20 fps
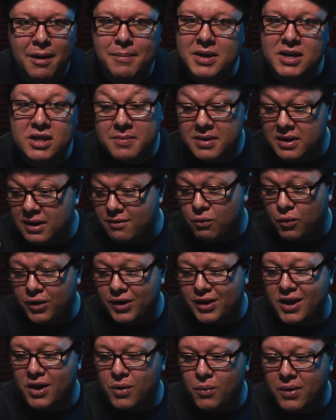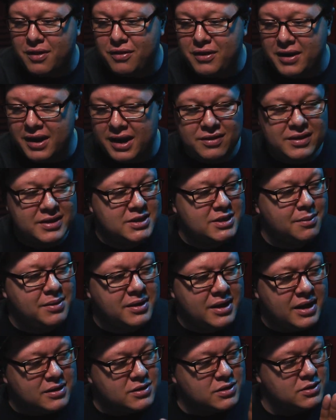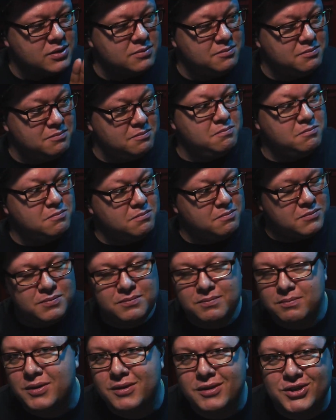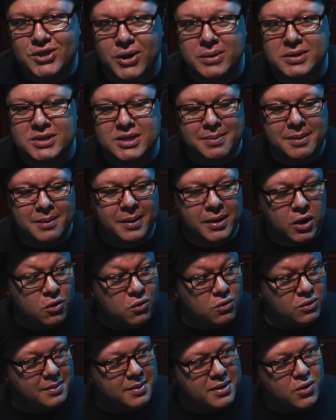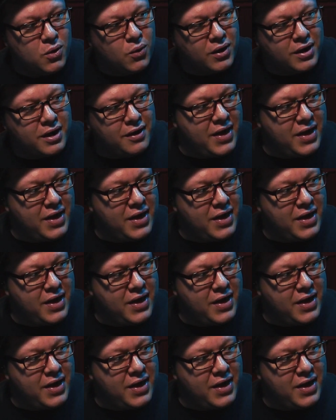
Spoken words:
be in the middle of working on one thing, and then something else shows up, and I'm like, oh, let me go work on